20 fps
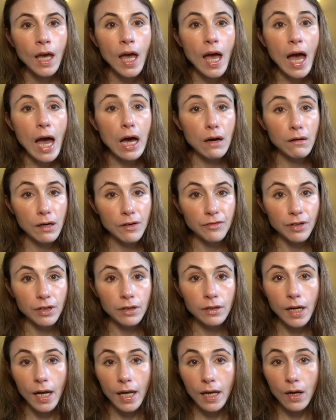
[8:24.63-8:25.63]

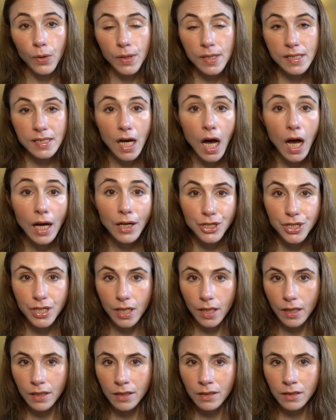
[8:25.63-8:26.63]
However, I always
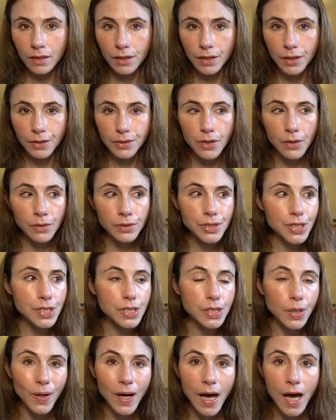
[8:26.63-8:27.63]
caution, you know, don't
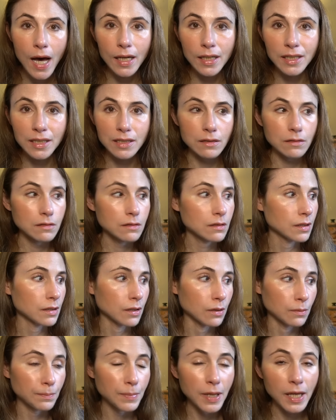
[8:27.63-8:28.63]
just go out and, you
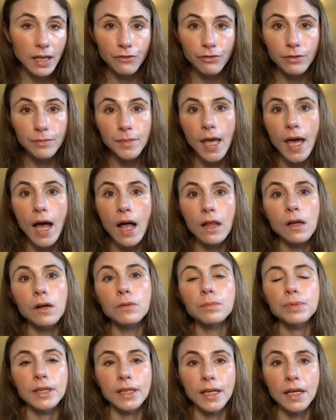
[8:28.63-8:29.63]
know, pick from the
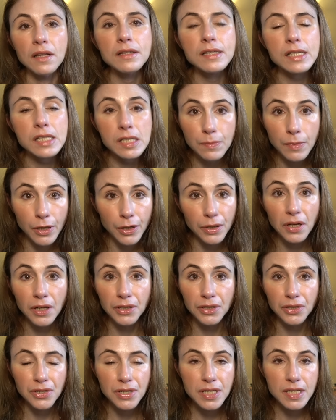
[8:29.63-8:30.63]
aloe plant and smear it
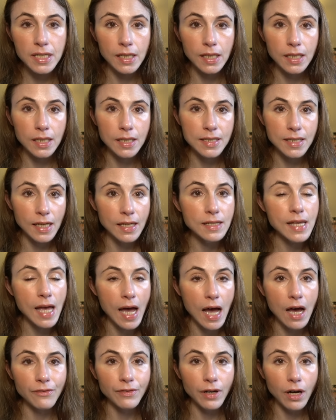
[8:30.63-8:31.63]
on your skin. It does
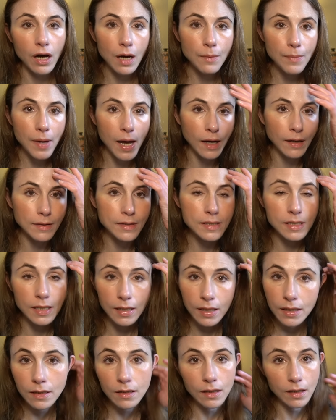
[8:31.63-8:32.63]
have compounds
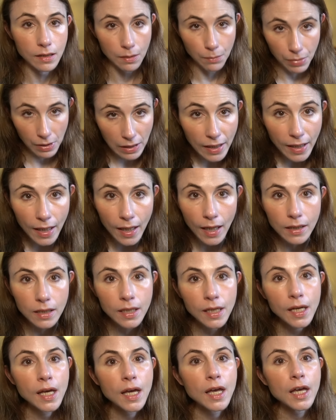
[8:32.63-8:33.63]
in, in the
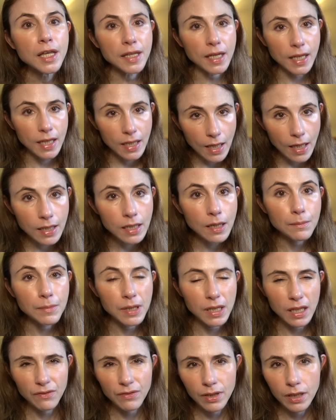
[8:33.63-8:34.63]
plant that can end up
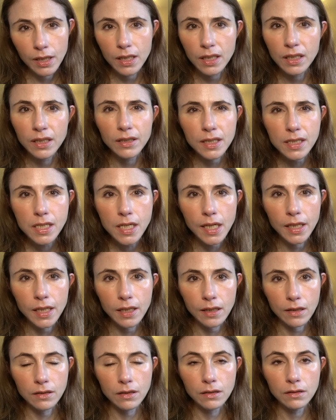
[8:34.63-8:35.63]
being very
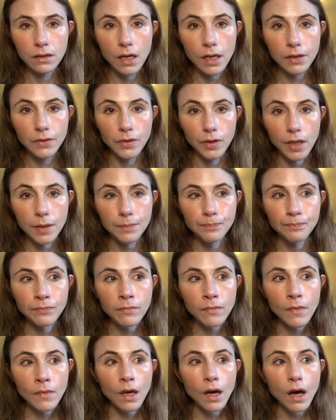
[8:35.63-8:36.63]
irritating in the long run.
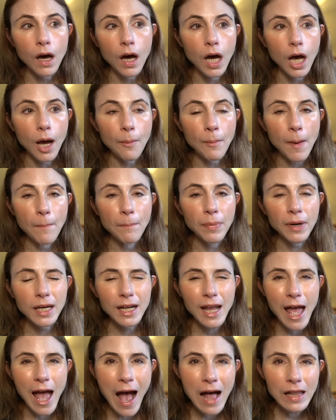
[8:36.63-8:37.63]
Um,
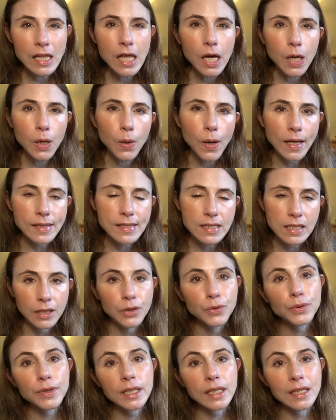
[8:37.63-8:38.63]
but aloe as an
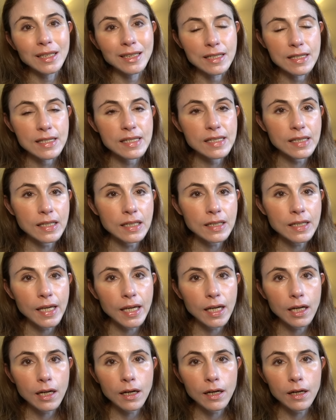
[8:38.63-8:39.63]
ingredient in
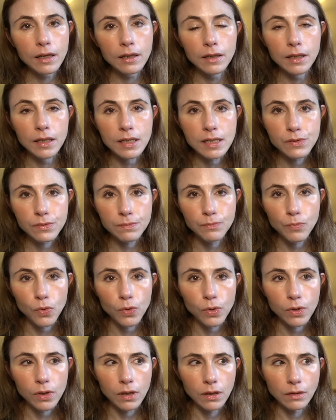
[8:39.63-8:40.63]
skincare is
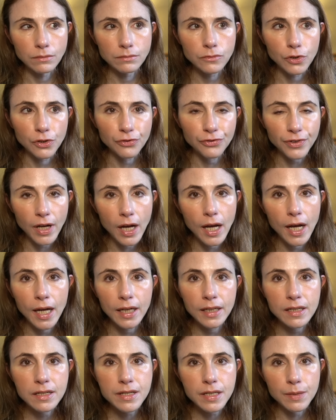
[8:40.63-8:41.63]
more refined.